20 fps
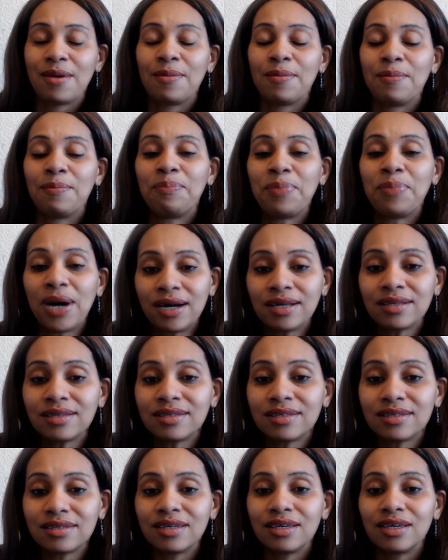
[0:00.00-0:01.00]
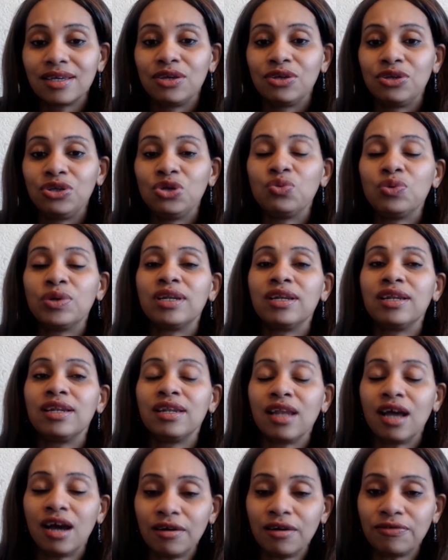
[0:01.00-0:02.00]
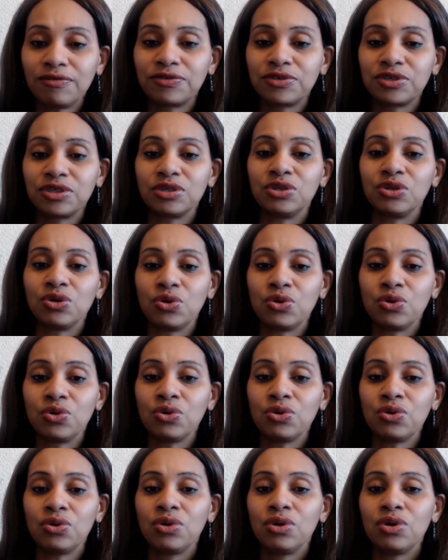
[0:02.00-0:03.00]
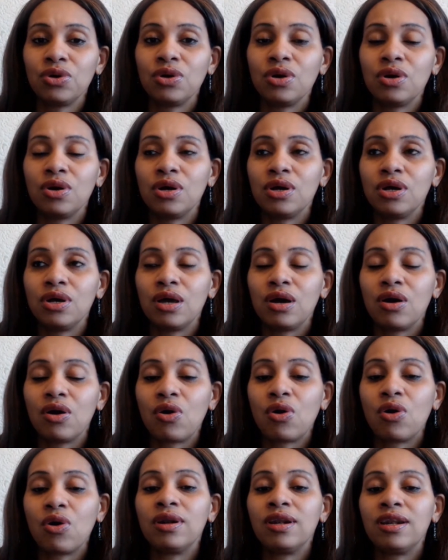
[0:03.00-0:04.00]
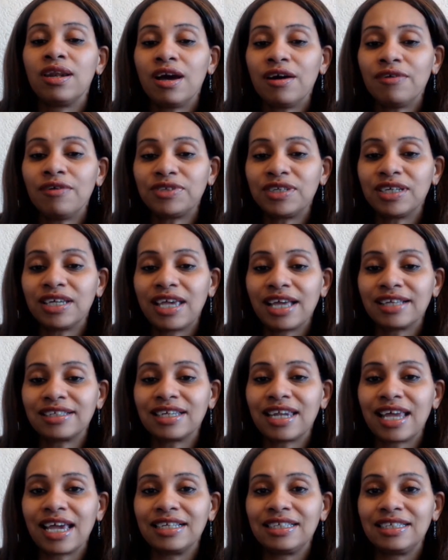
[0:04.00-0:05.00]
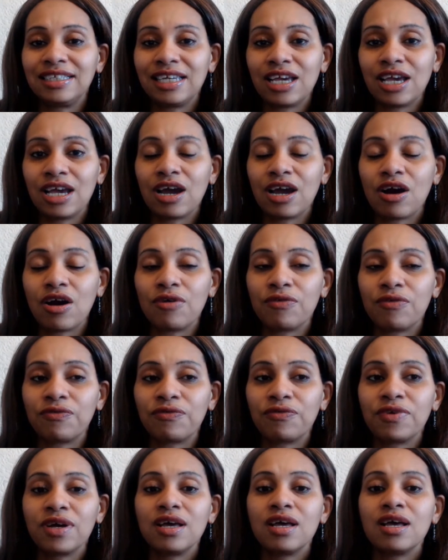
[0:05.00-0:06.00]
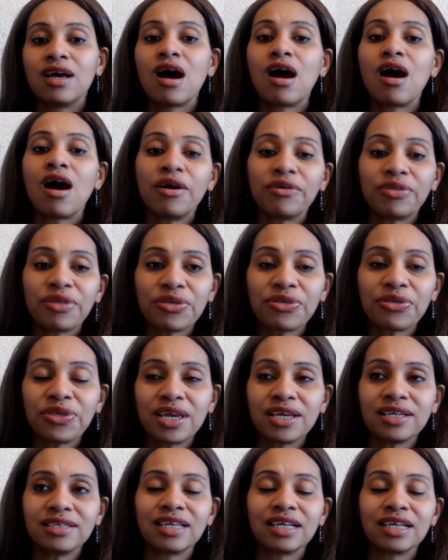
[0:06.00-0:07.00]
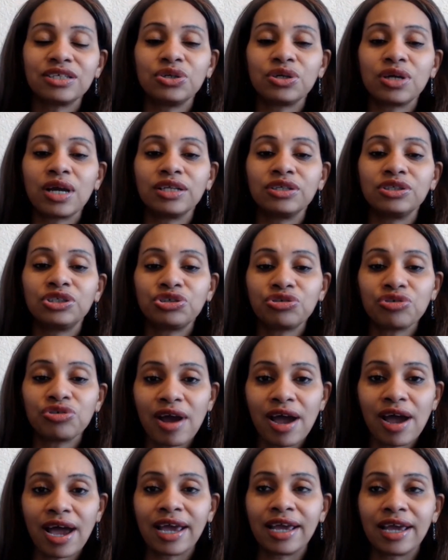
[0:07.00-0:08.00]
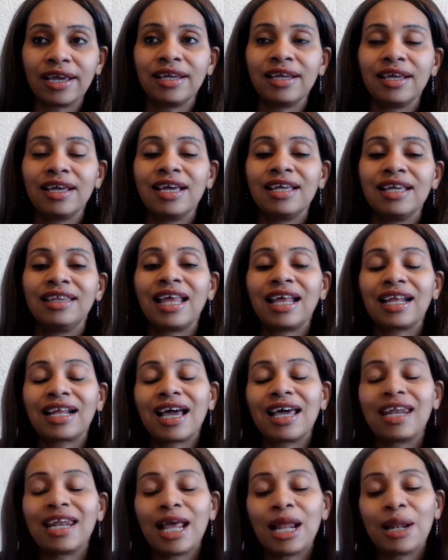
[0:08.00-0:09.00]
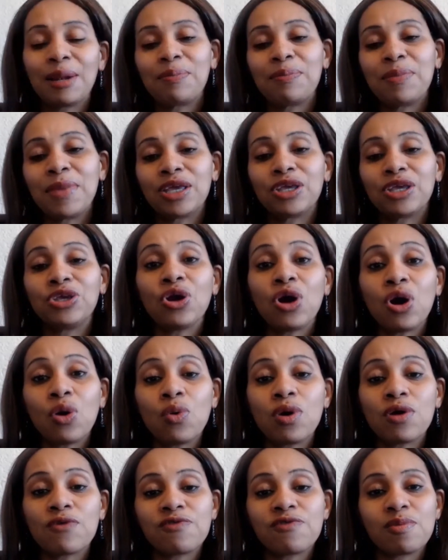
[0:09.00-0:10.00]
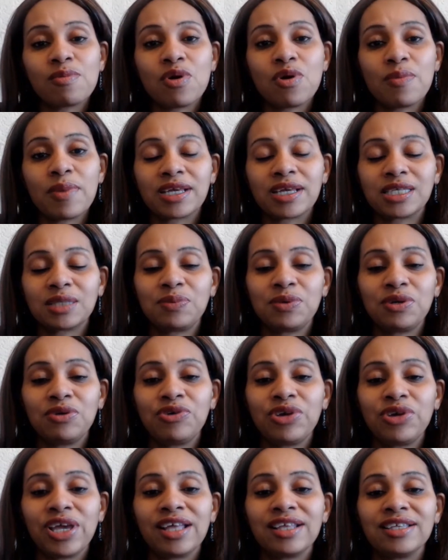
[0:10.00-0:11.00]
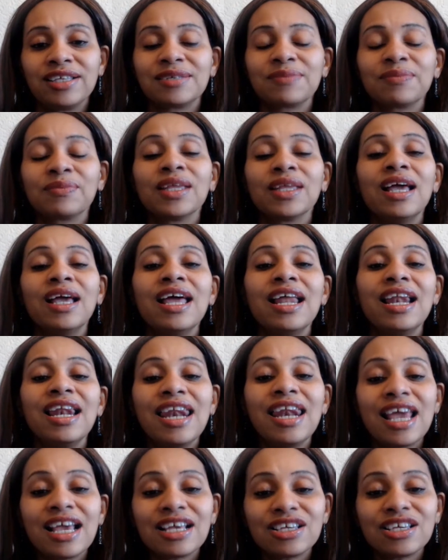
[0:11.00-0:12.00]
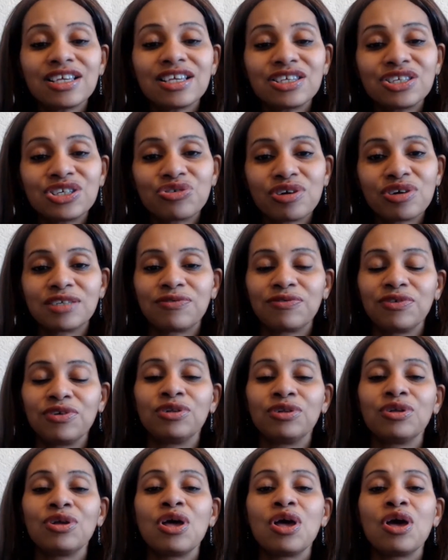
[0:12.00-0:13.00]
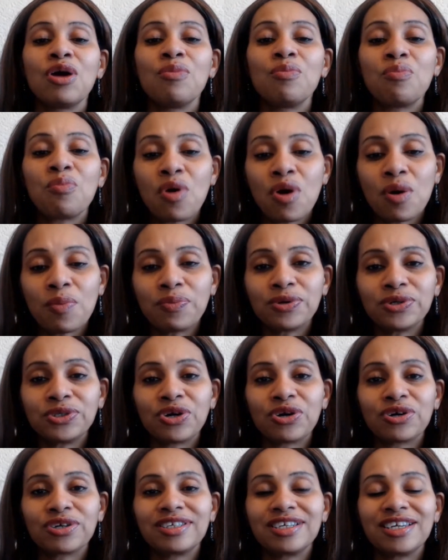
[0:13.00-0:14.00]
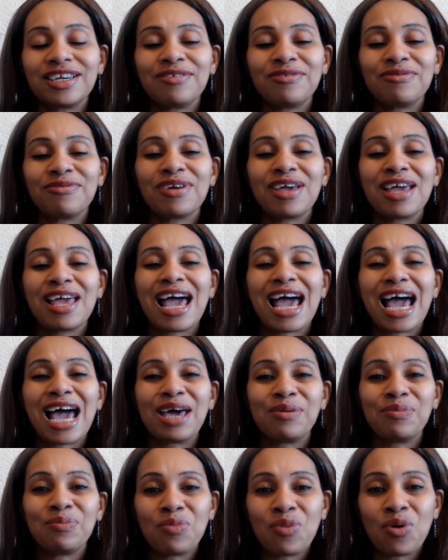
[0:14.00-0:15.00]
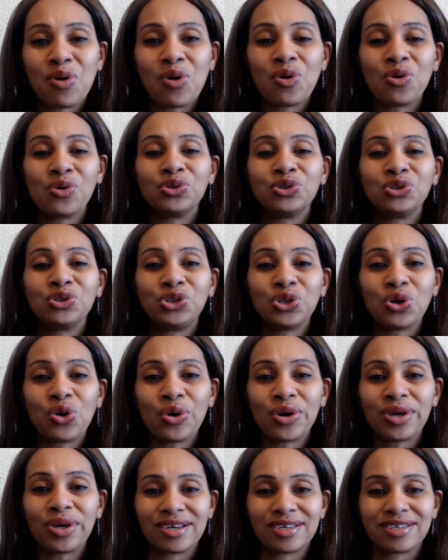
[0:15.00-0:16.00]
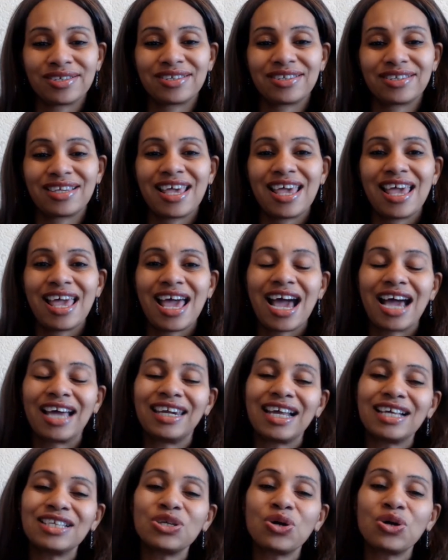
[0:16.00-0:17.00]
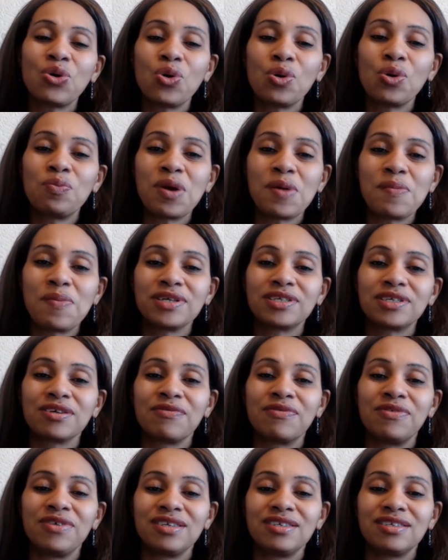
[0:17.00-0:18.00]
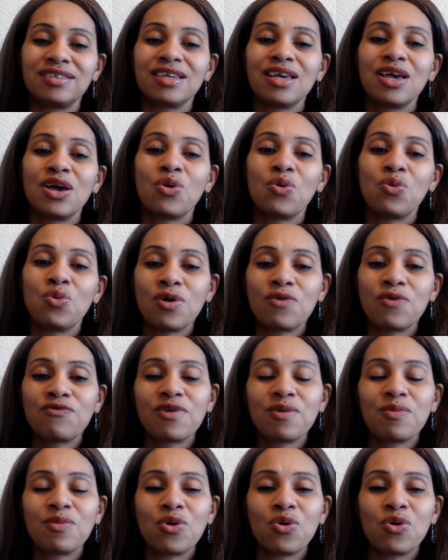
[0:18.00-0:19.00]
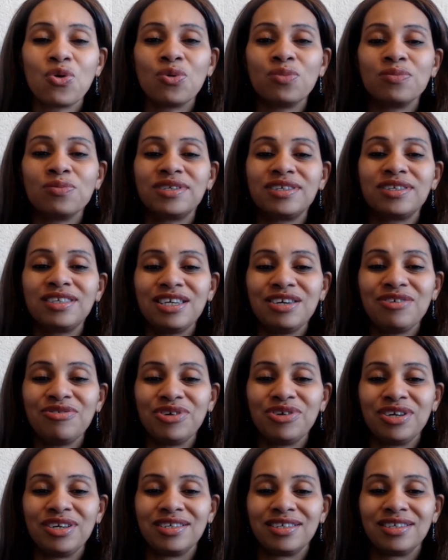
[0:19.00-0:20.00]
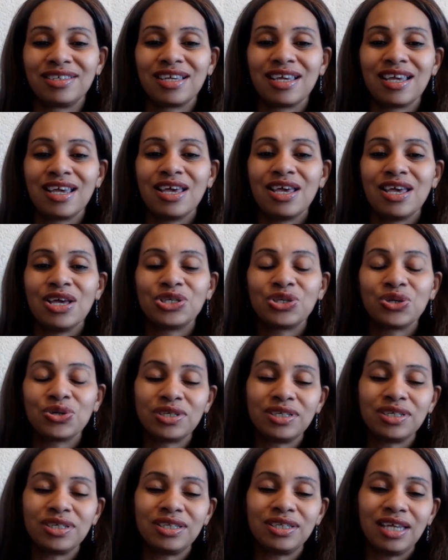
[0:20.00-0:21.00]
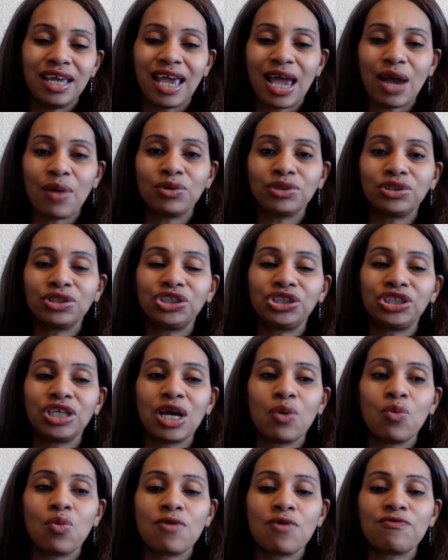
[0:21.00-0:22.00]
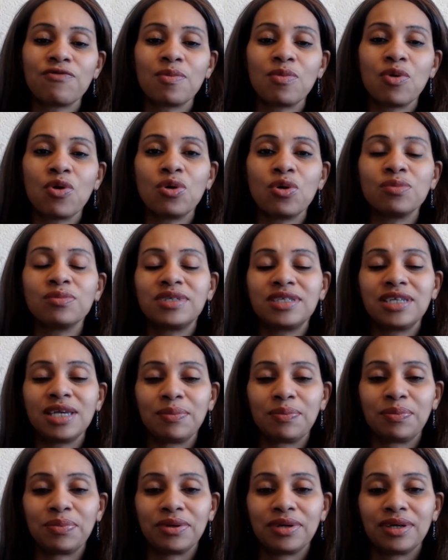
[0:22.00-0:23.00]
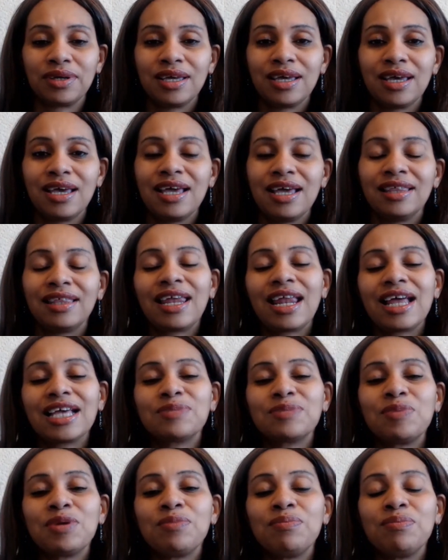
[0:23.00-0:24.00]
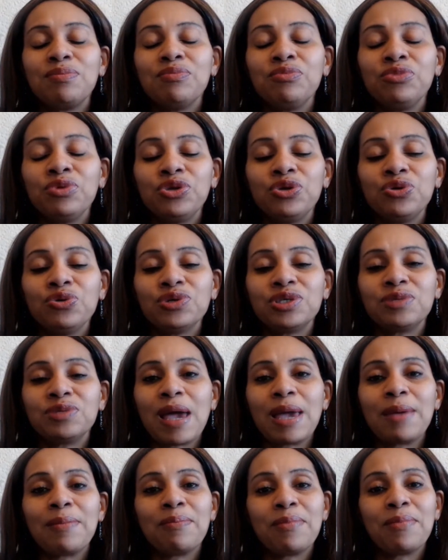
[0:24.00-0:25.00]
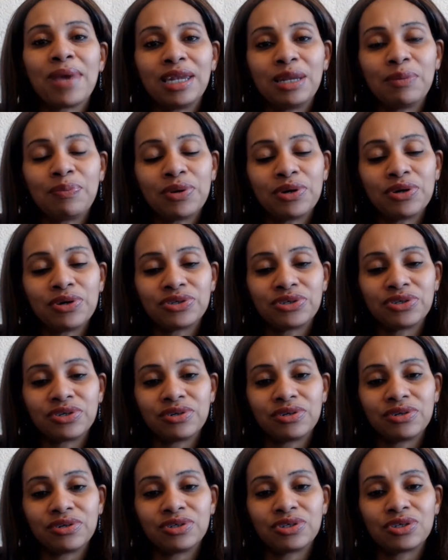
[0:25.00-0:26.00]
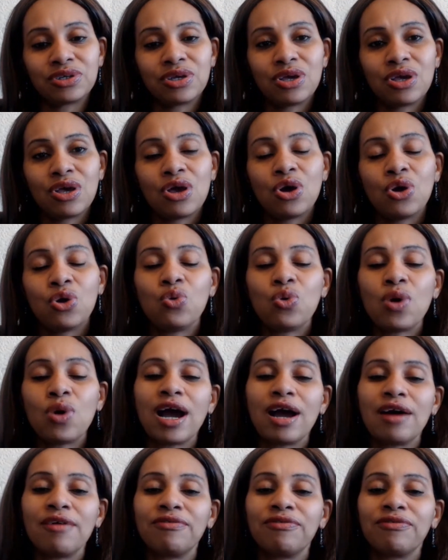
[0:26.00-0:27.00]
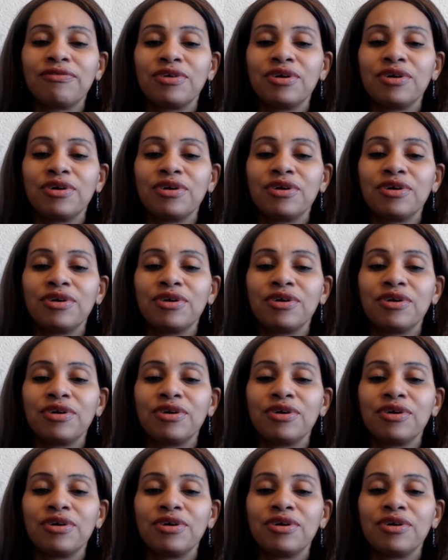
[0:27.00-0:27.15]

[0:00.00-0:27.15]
but you would love to know or love to get an idea of other things that you can try that can help make your work from home experience less stressful, more productive, and more joyous. And that's the whole purpose of this work from home series. So today I want to share a work from home tip that has been used by many persons who have